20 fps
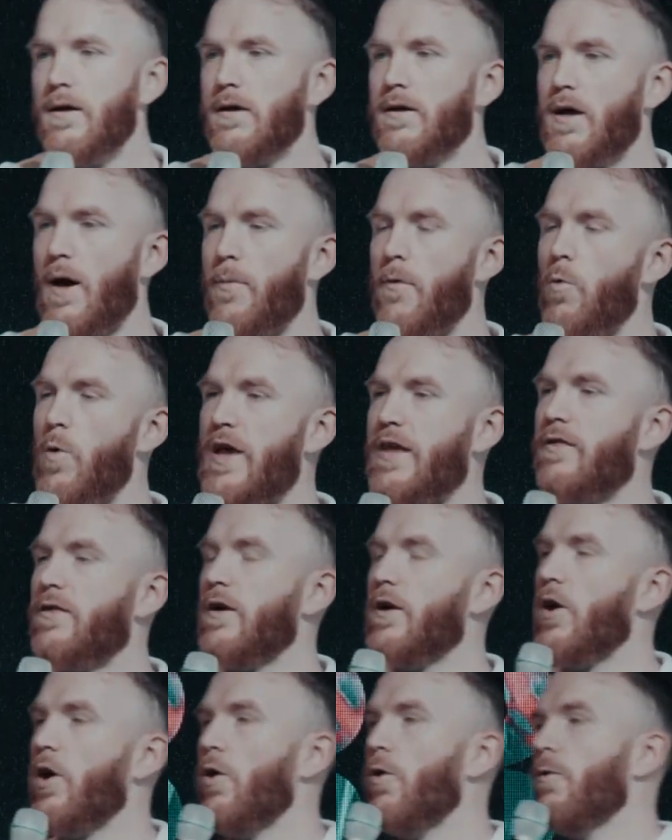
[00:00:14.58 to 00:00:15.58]
A couple weeks
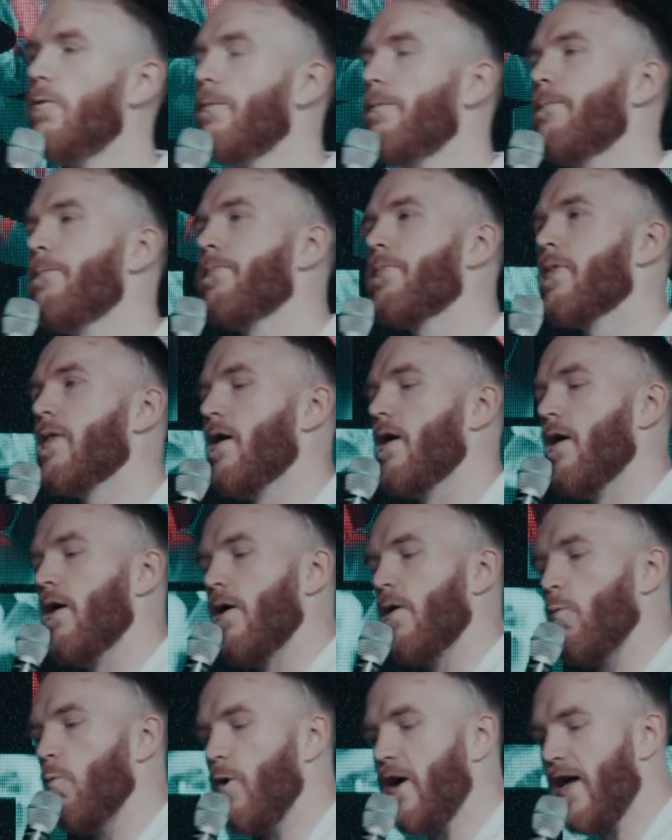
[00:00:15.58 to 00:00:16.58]
ago,
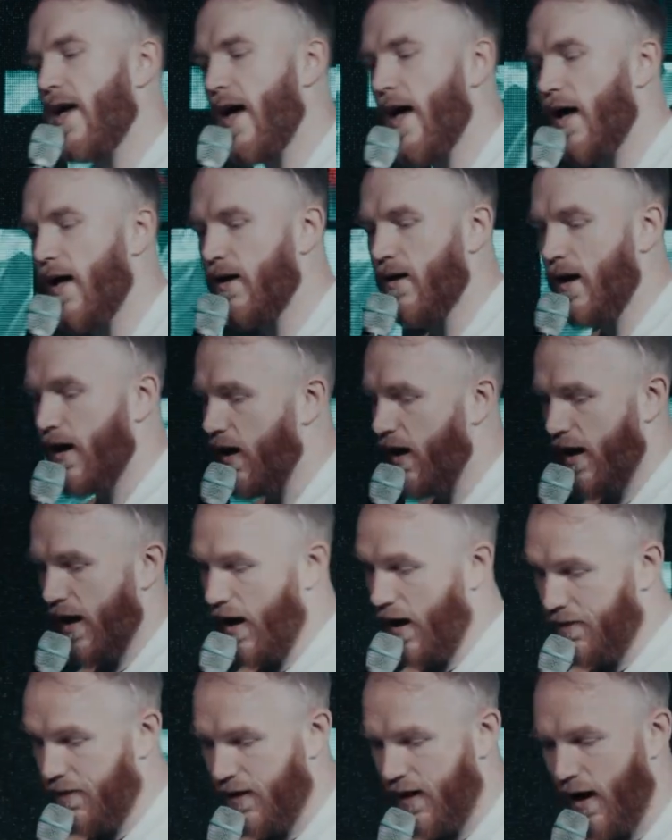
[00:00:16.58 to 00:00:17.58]
we had, and
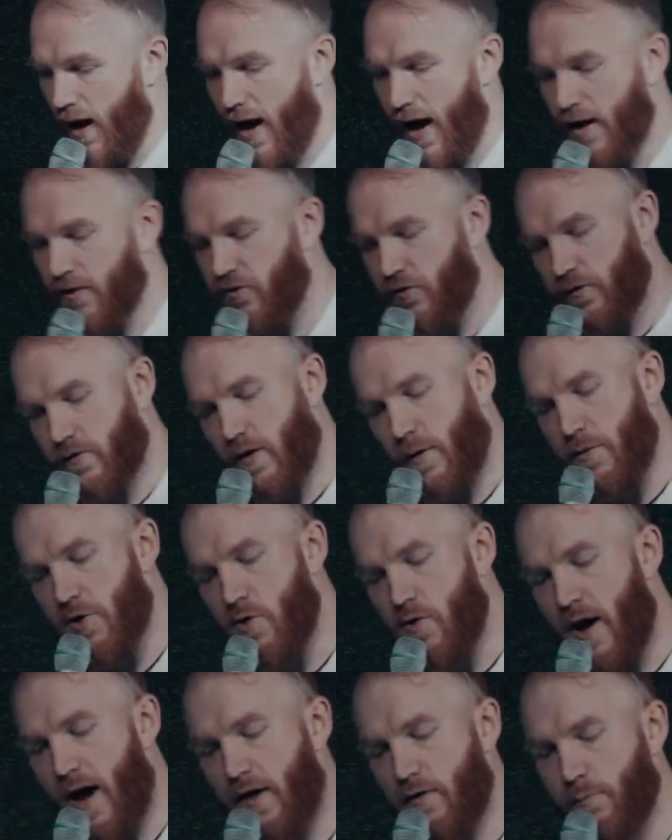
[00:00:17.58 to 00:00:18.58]
I think I had some of
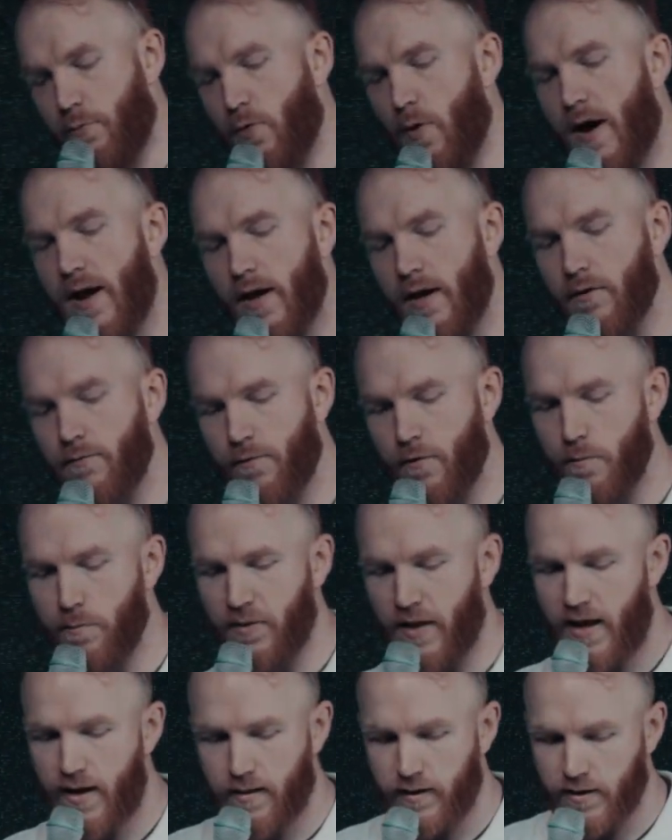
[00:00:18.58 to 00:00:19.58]
you guys praying for
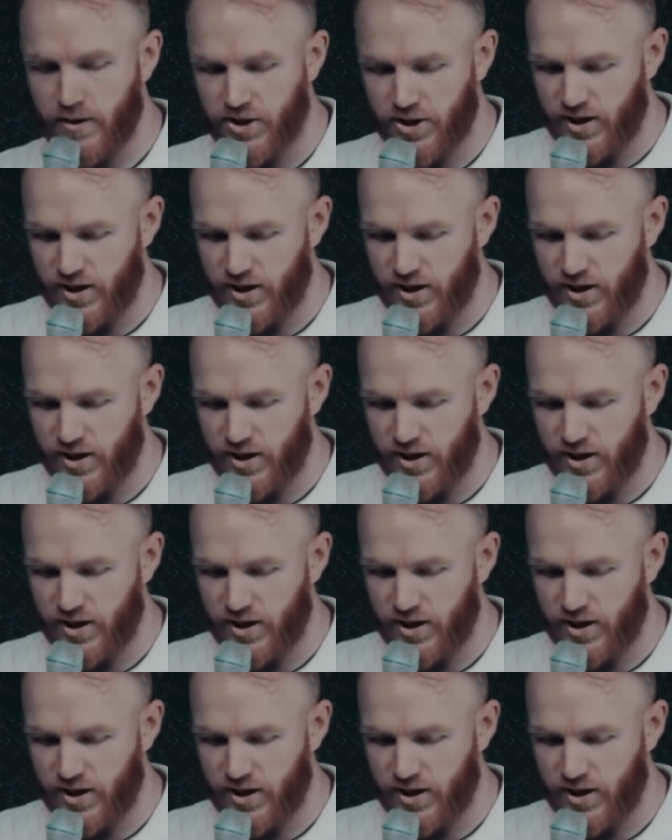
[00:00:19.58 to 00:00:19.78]
Blakeland.